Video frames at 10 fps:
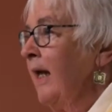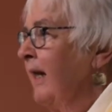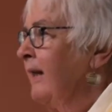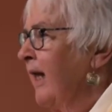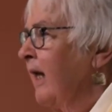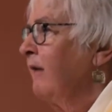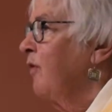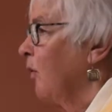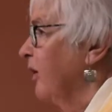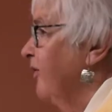And then, of
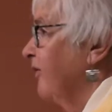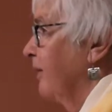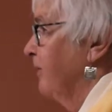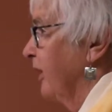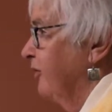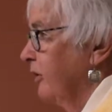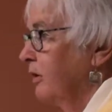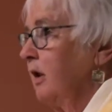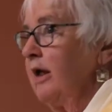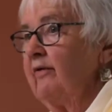course, as I mentioned
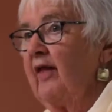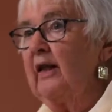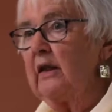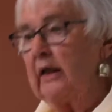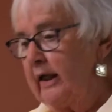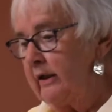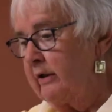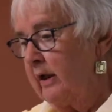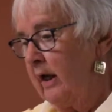earlier, they linked